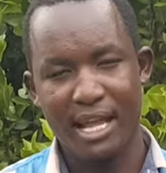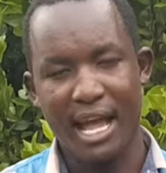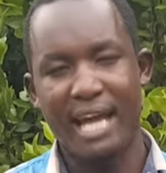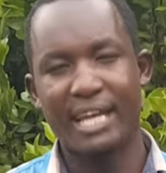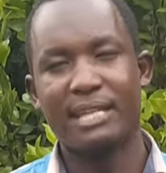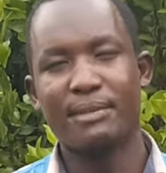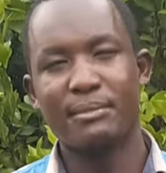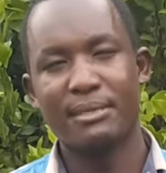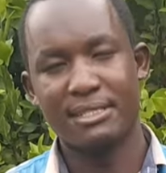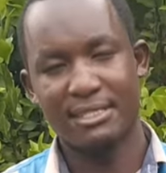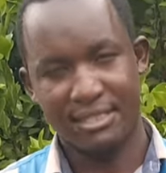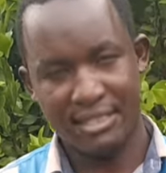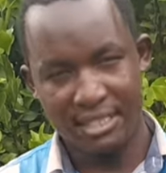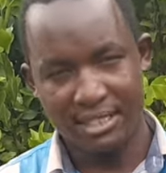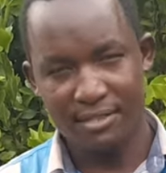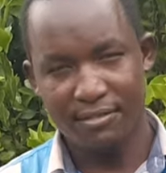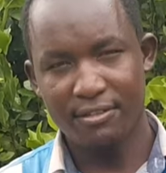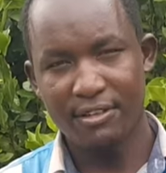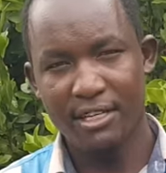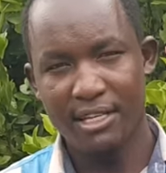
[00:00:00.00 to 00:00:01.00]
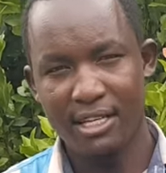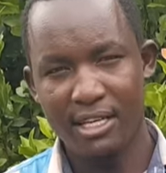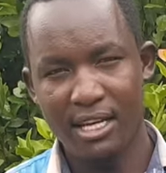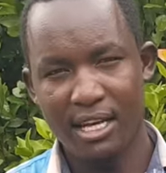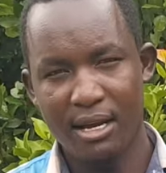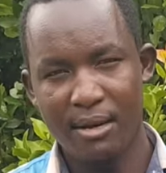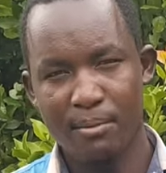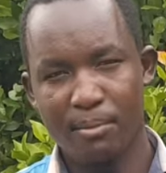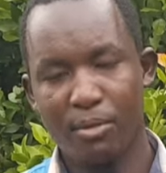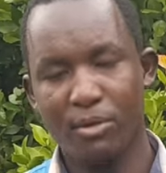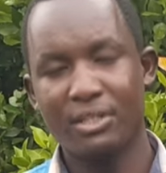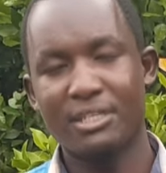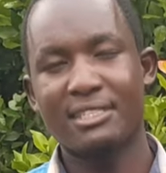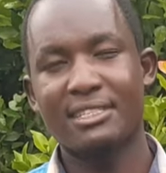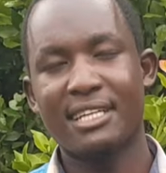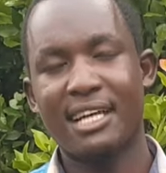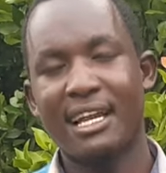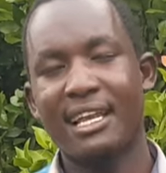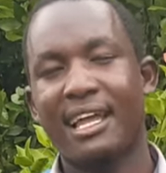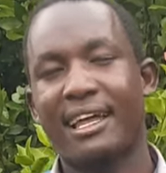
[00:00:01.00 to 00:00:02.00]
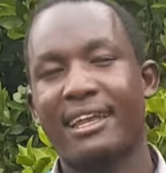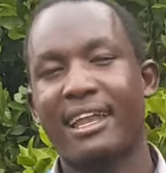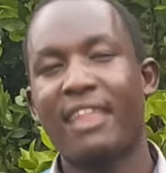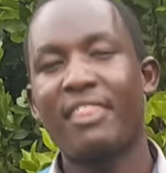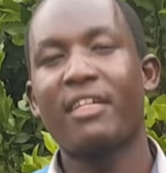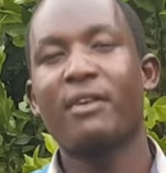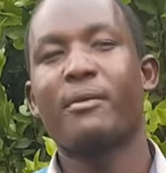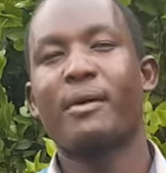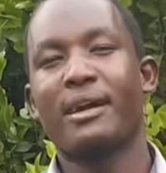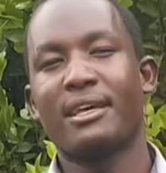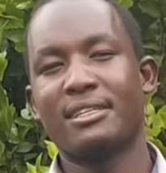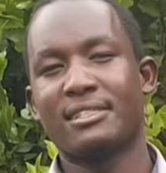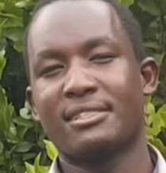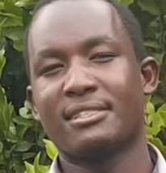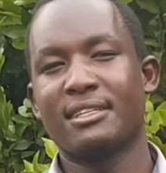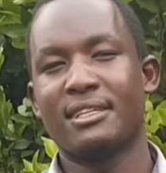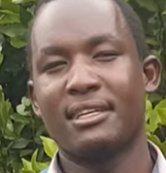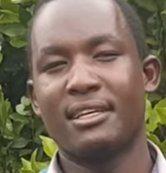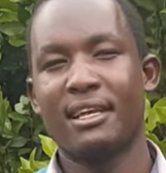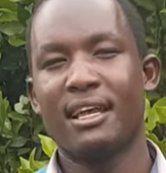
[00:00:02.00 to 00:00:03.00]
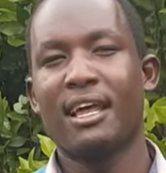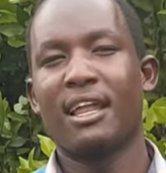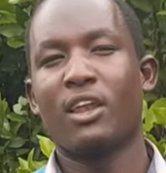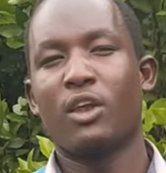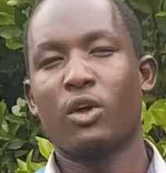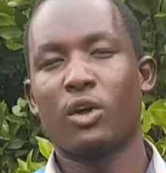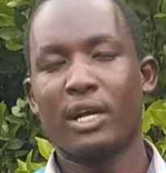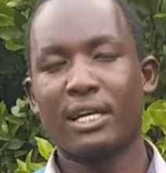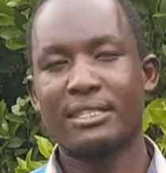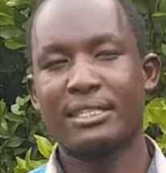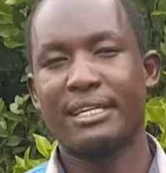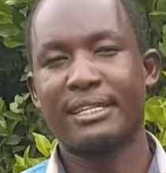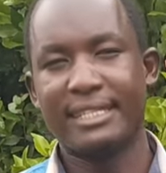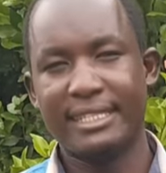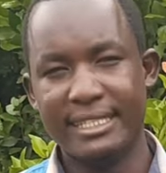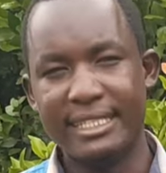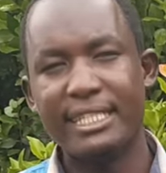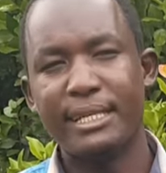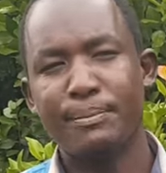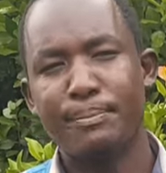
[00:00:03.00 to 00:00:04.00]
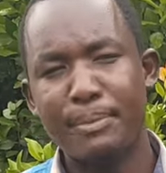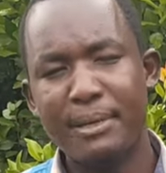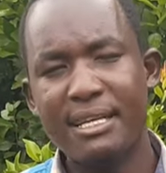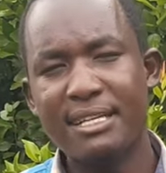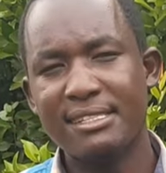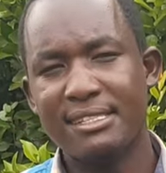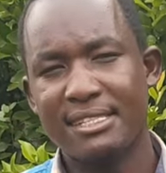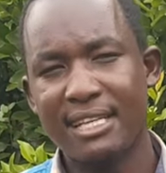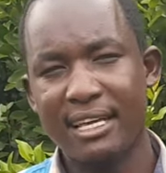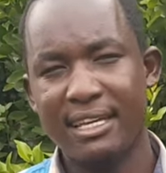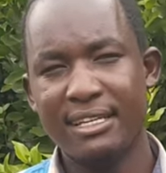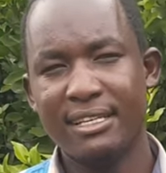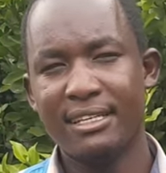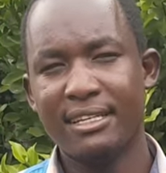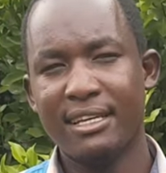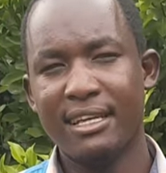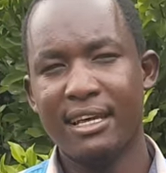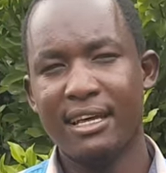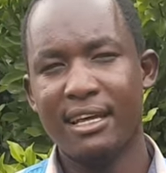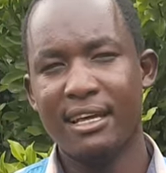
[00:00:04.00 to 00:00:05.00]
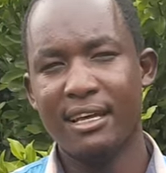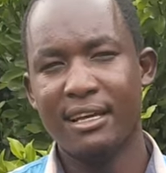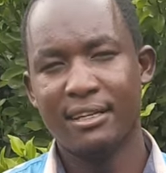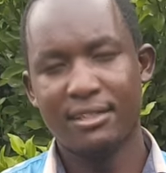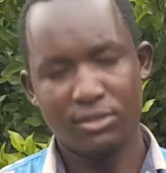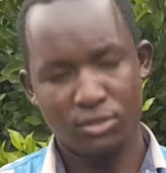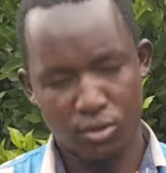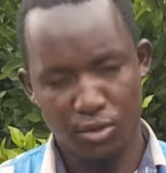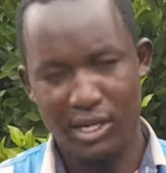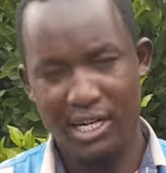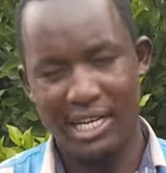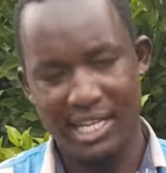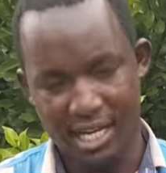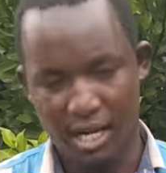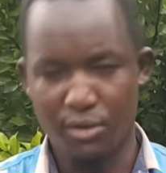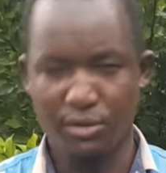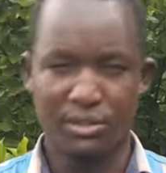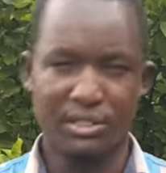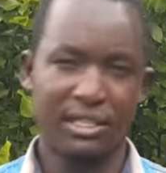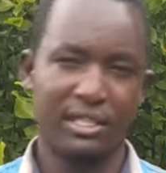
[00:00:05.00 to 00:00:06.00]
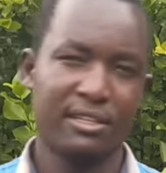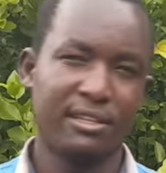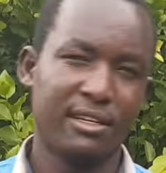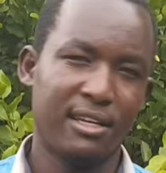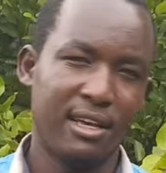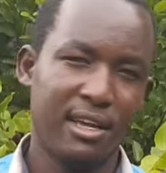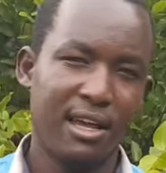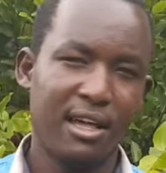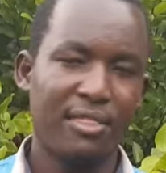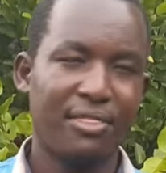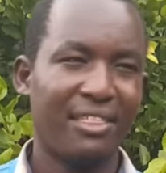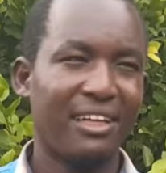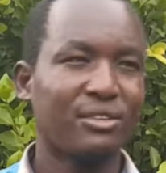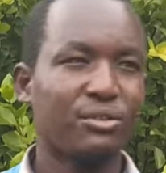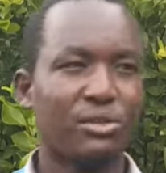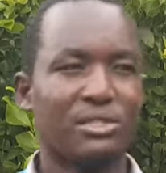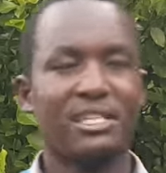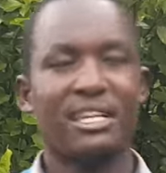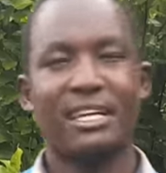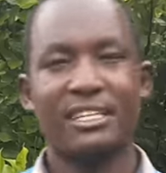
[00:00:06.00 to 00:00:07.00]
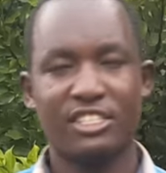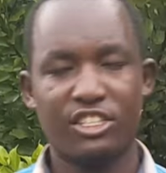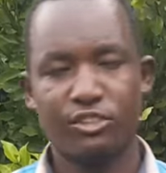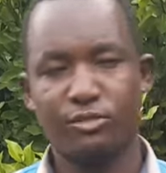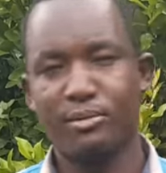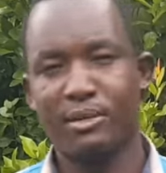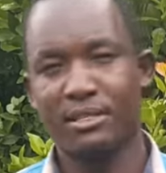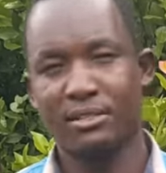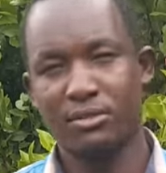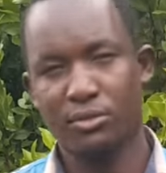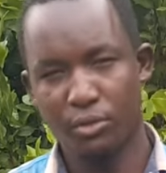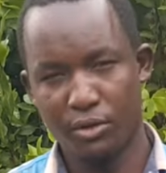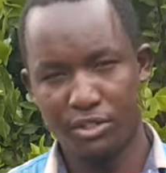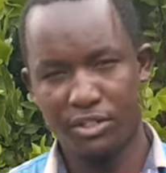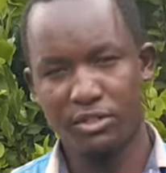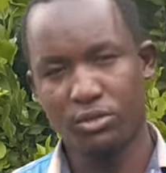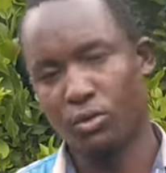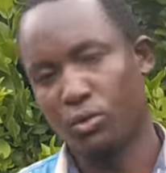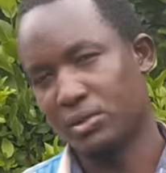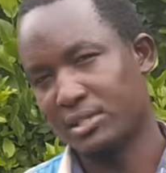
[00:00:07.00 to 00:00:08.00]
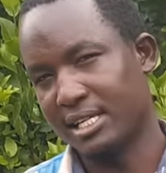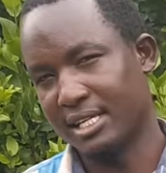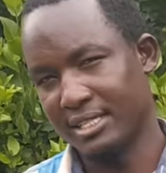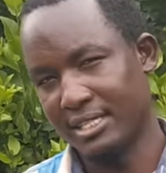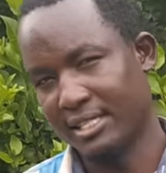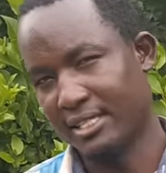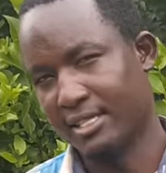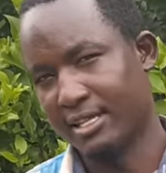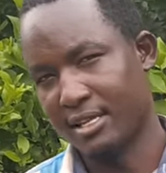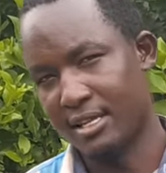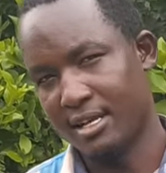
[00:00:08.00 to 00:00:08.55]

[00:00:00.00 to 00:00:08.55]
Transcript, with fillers: administratively, politically, and otherwise located deep inside Turkana County. That was an achievement which Tucusa did.